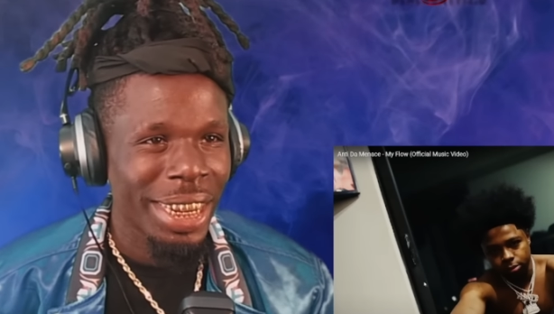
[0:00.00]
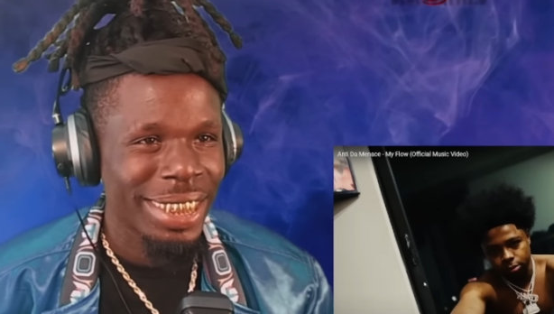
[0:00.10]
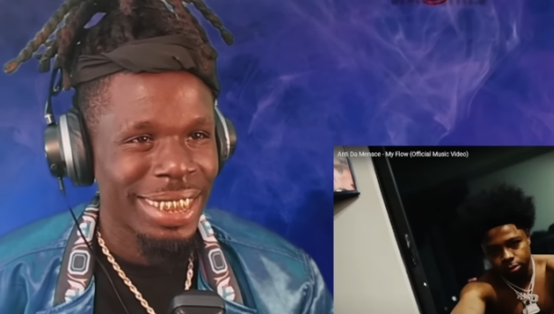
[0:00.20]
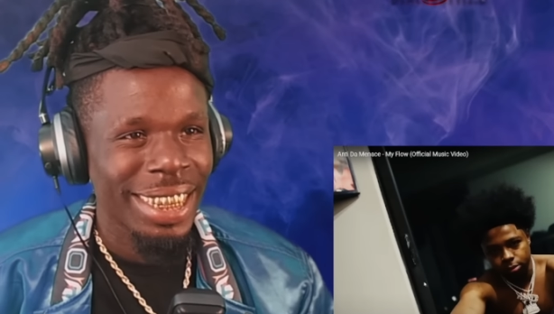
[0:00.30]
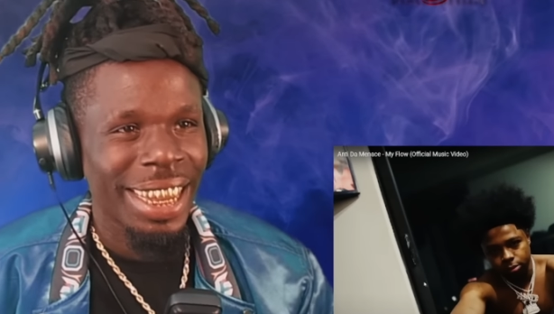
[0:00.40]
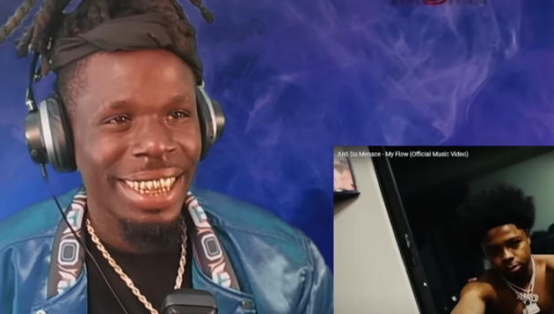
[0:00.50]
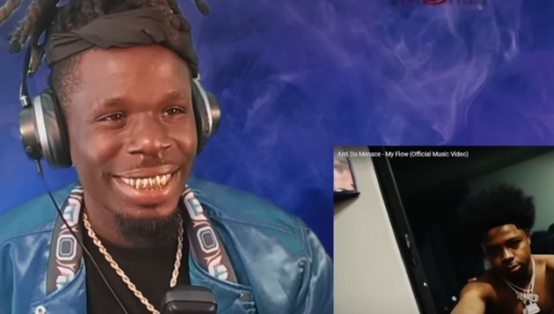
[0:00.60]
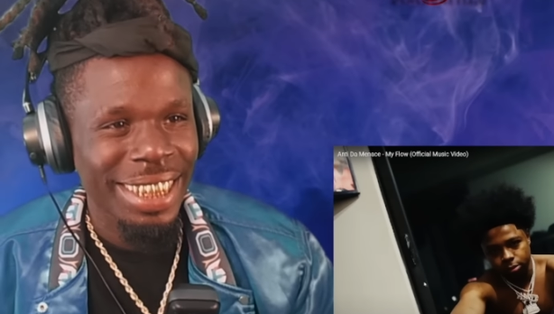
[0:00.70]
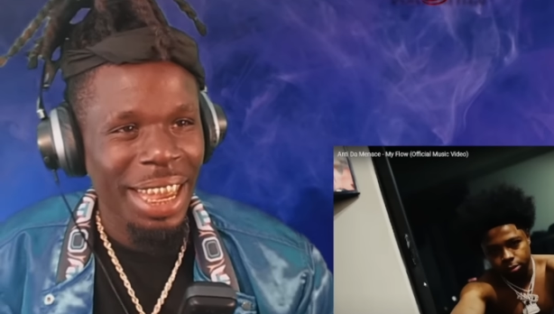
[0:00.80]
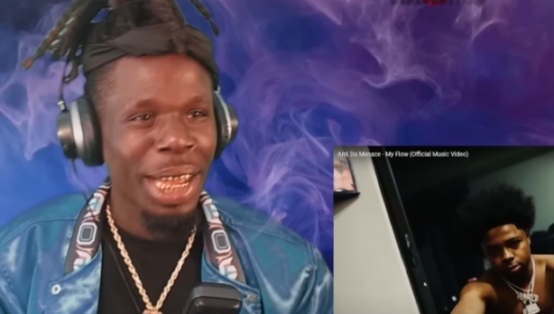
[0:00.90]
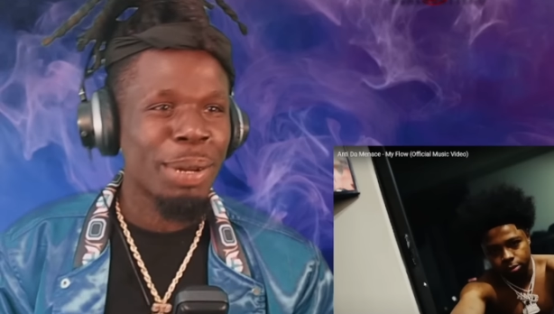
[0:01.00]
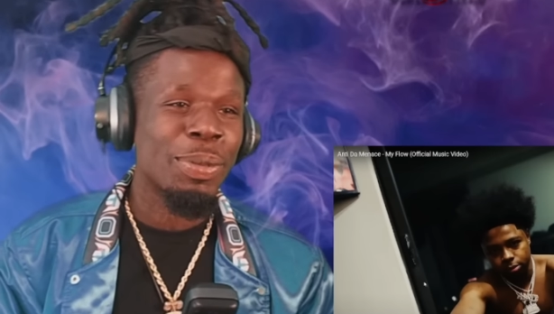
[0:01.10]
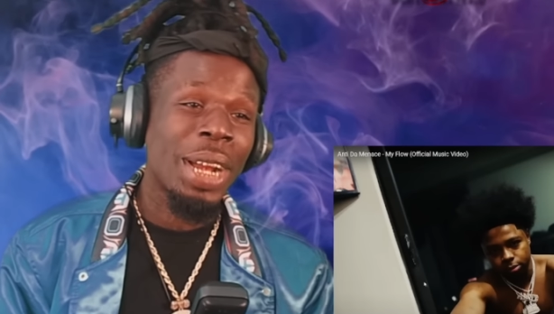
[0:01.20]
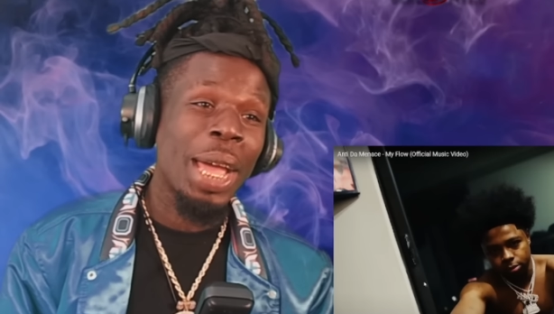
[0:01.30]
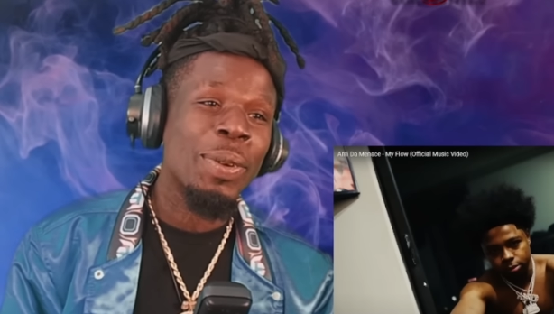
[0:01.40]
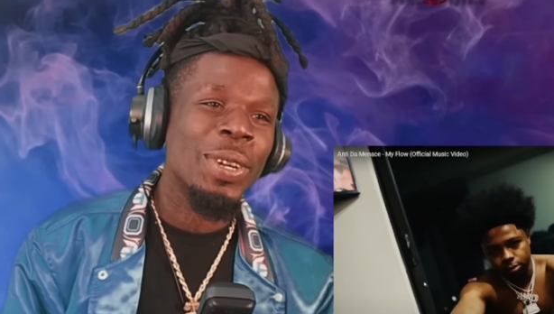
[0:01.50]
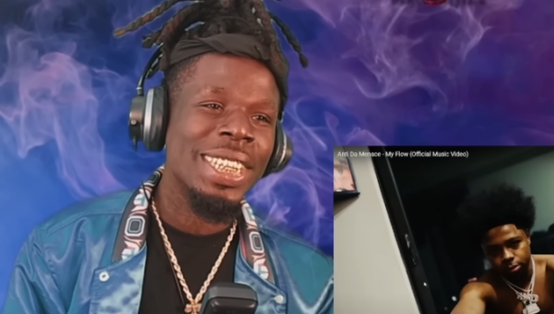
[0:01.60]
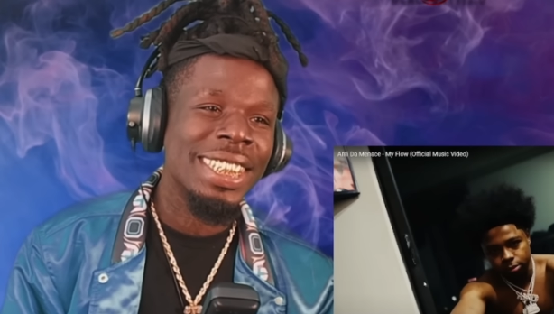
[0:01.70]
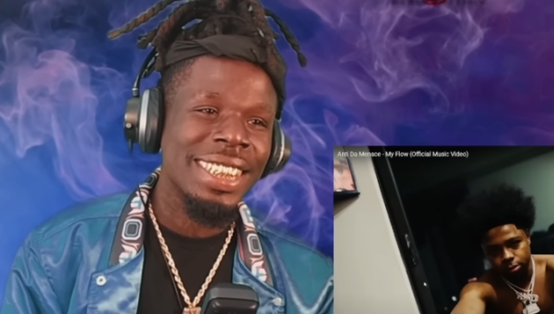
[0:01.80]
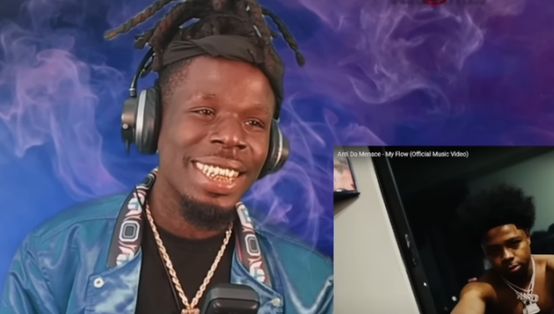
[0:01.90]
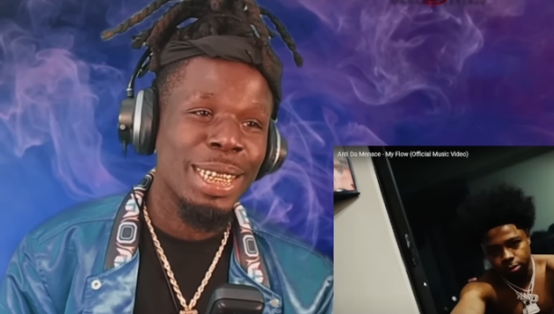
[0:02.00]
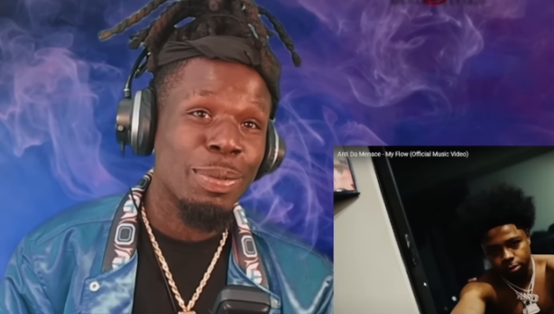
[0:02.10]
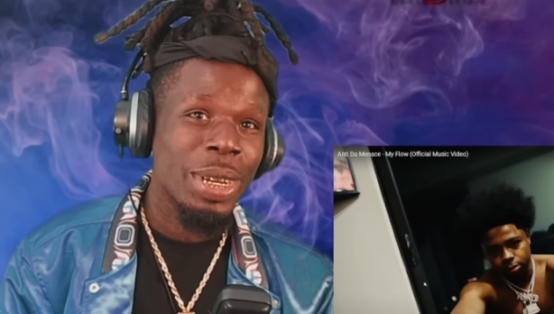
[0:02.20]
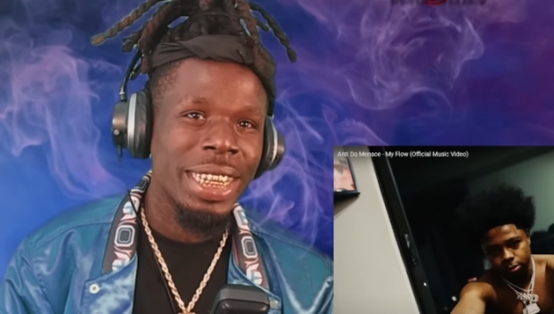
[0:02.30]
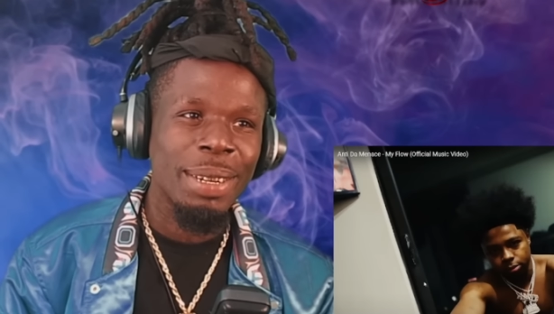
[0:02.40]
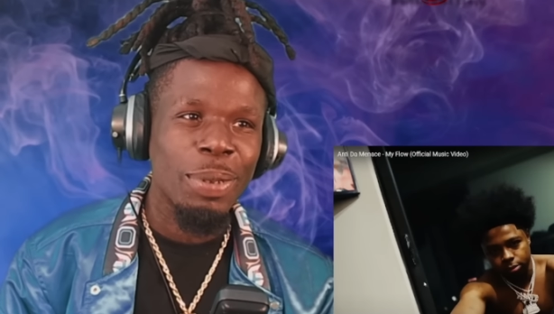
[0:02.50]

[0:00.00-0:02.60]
Speaker 1: At the same time, bro, like real shit, bro.